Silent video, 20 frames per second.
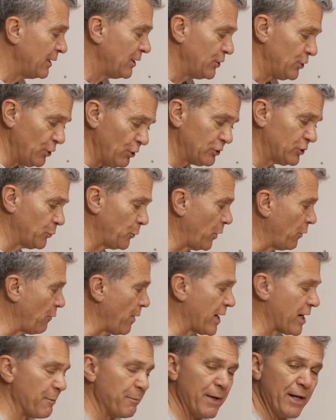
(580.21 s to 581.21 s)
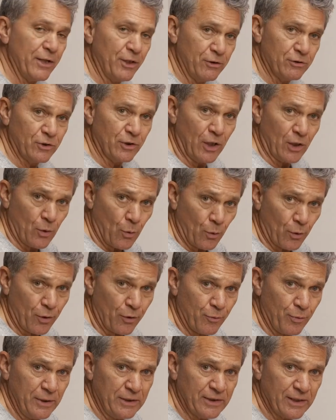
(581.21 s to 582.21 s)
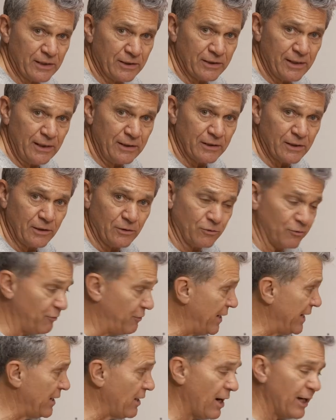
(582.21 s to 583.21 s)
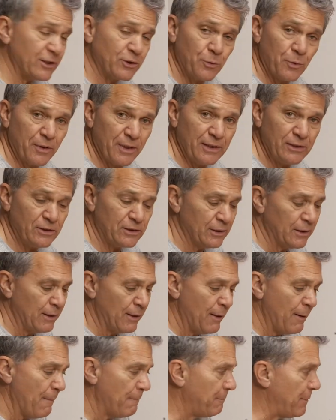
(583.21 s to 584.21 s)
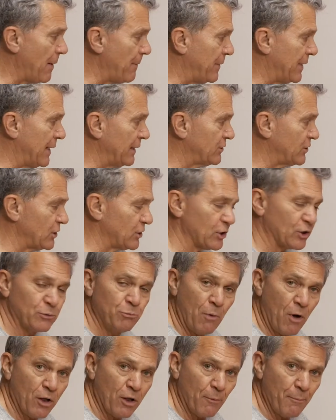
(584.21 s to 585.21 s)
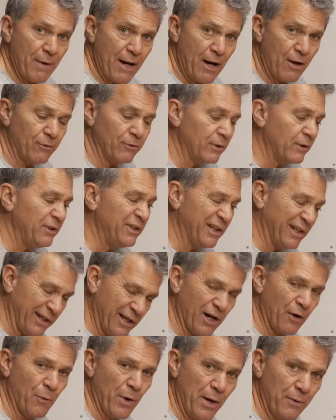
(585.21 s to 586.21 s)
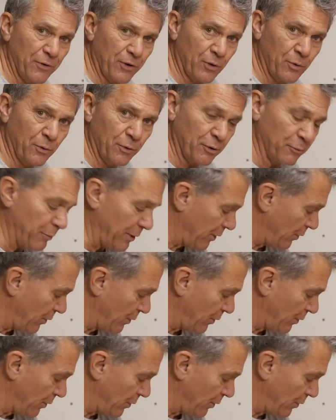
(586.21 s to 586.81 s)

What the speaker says: Usually we recommend using a 1/4 3/16 inch V-notch with this, but because it's such a small amount, you can get away with a 1/4 by